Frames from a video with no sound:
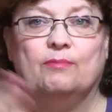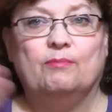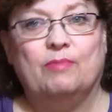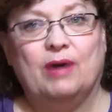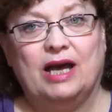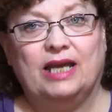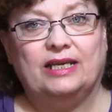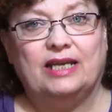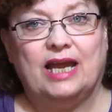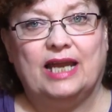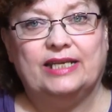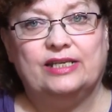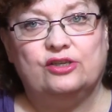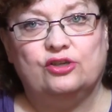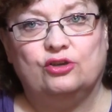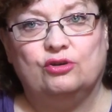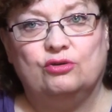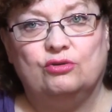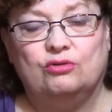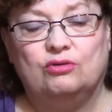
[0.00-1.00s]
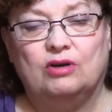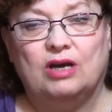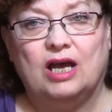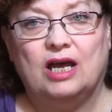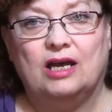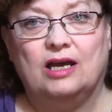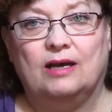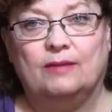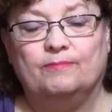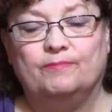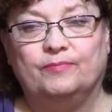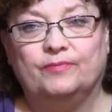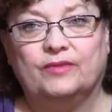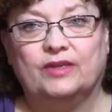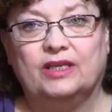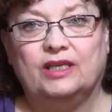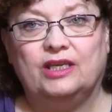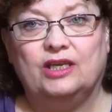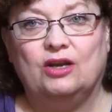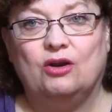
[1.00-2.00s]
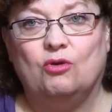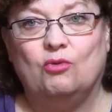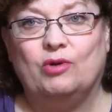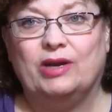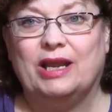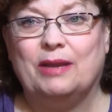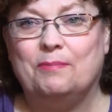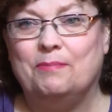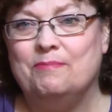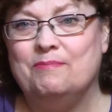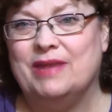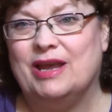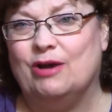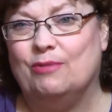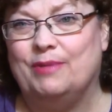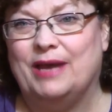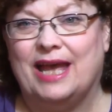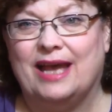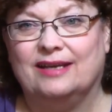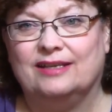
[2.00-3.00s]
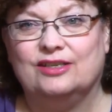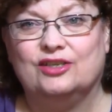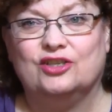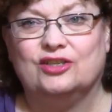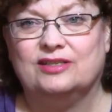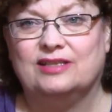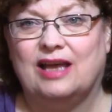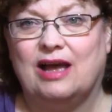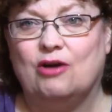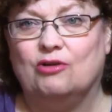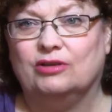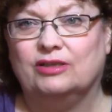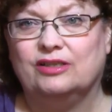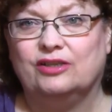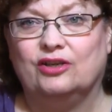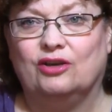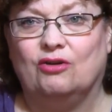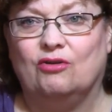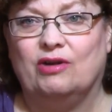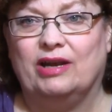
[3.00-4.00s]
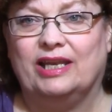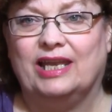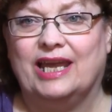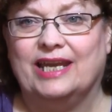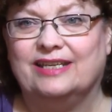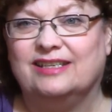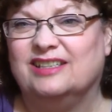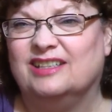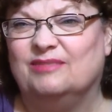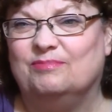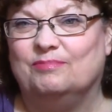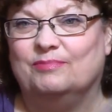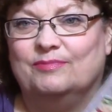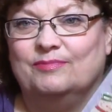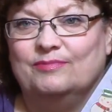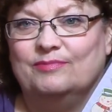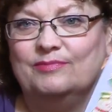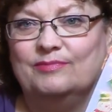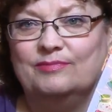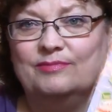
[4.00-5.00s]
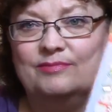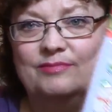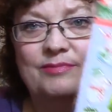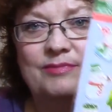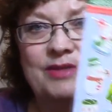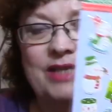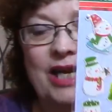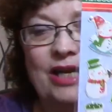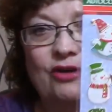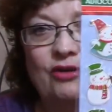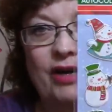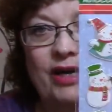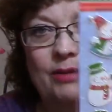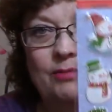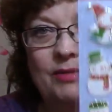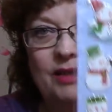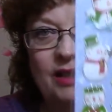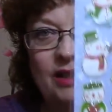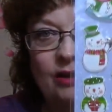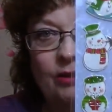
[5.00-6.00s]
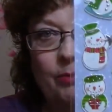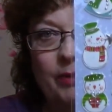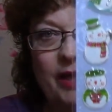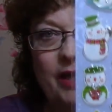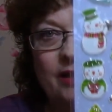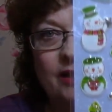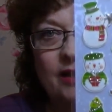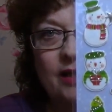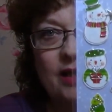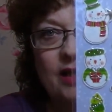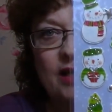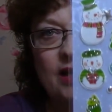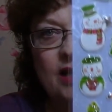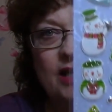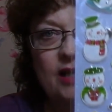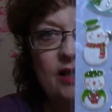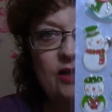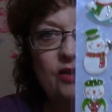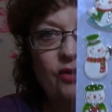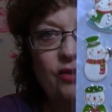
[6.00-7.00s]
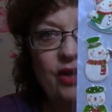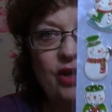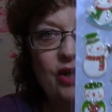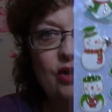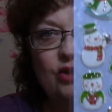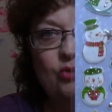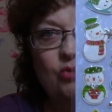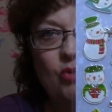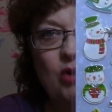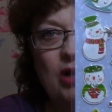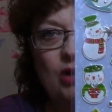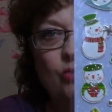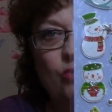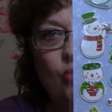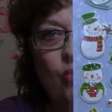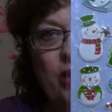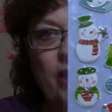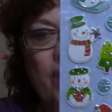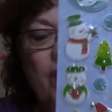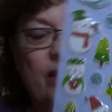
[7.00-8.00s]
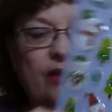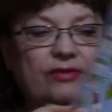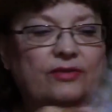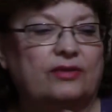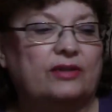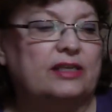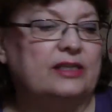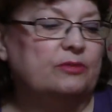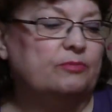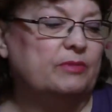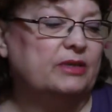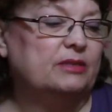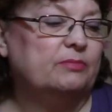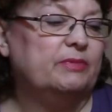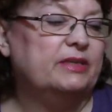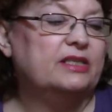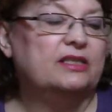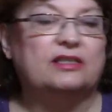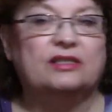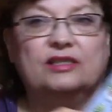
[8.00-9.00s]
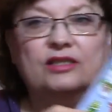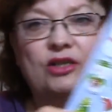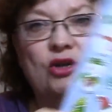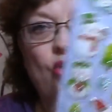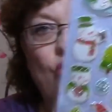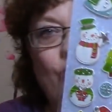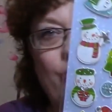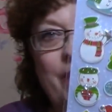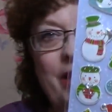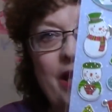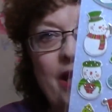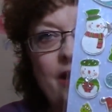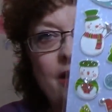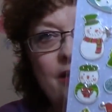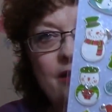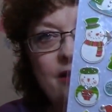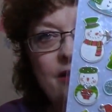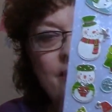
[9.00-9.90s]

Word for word: but I do um, you know, when I mail packages out, you know, I like to decorate them a little bit. So there's one with, this must be snowman.